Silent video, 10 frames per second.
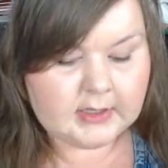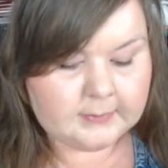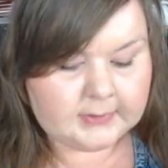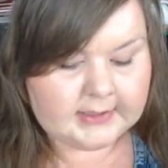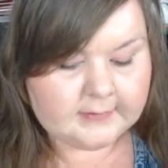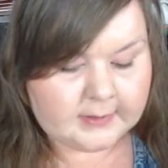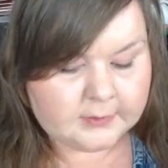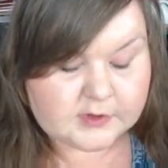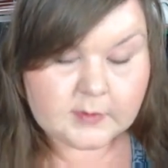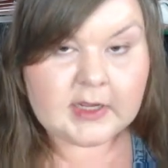and play around
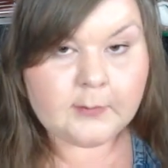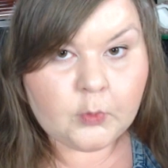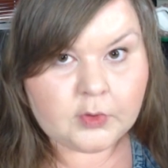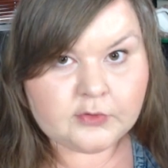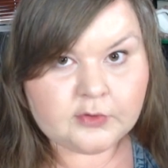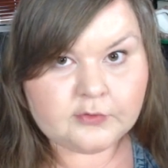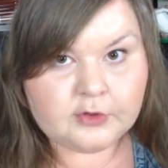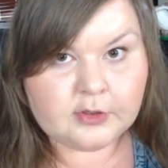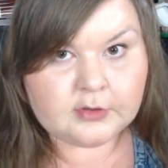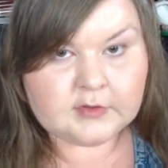with something I've been wanting to do
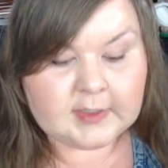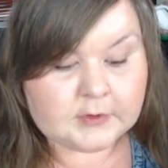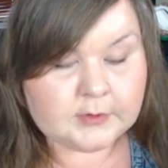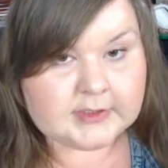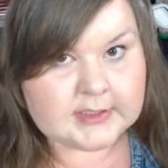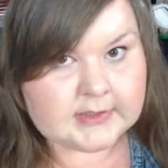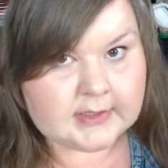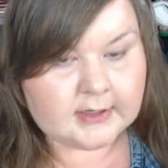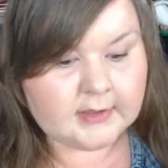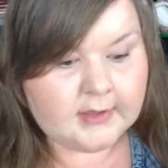for a long time. So I did
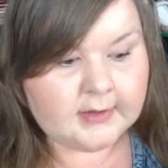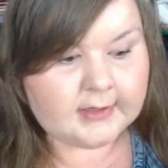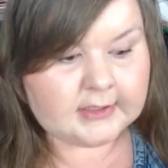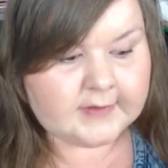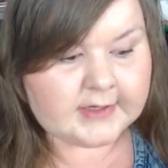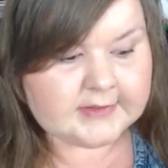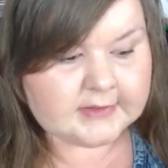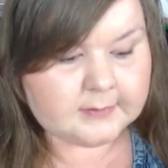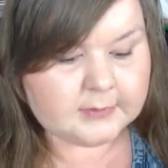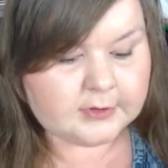that, and I've
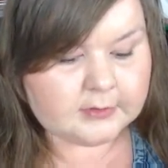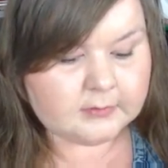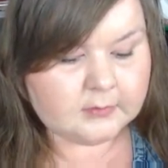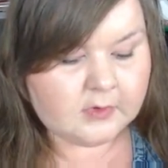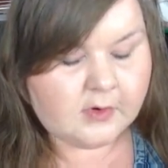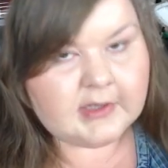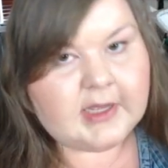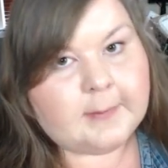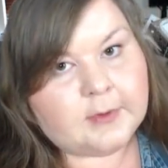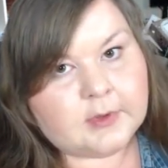actually become quite
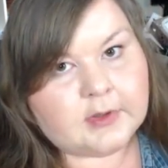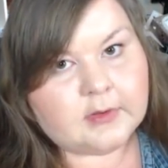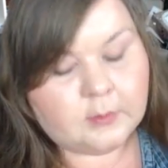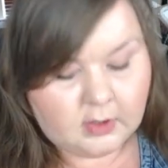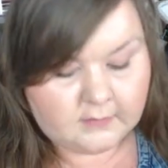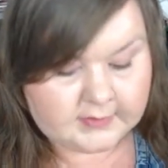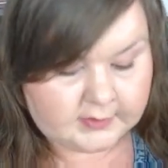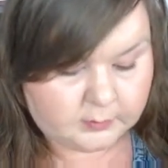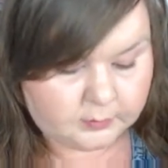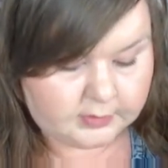happy with what I've
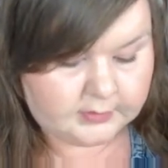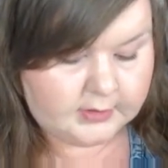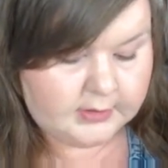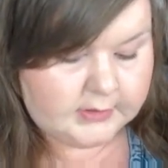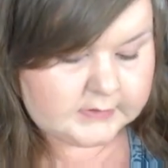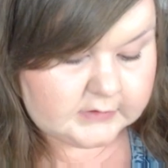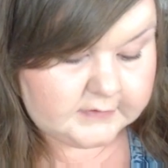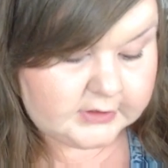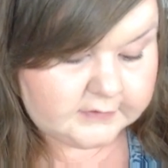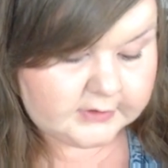ended up with. So the
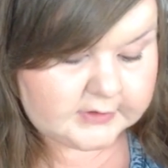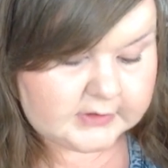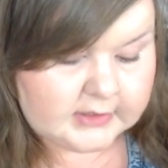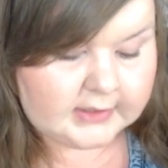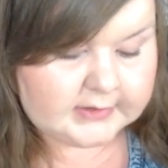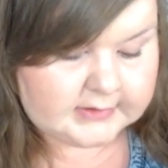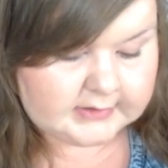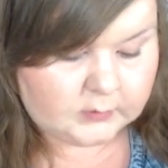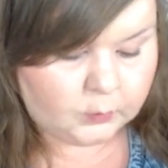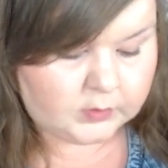very first thing I
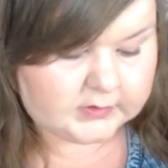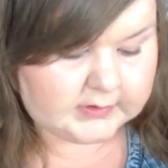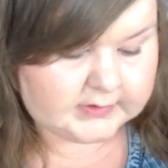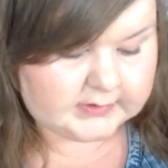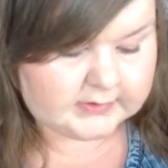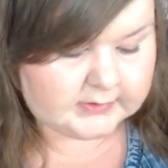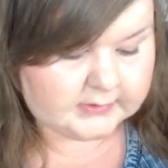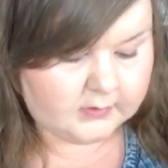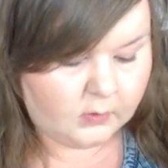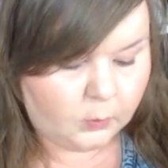did was this
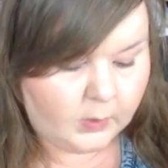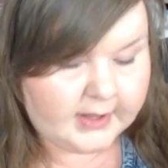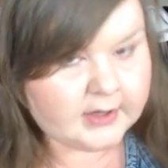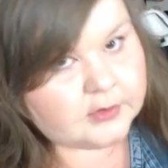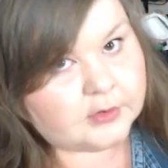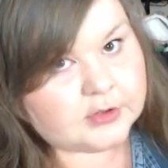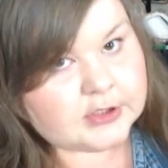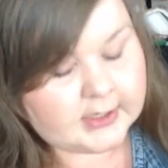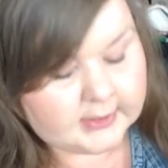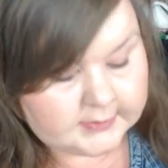wire
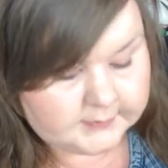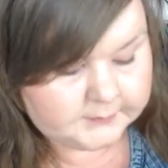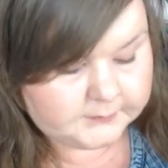crocheted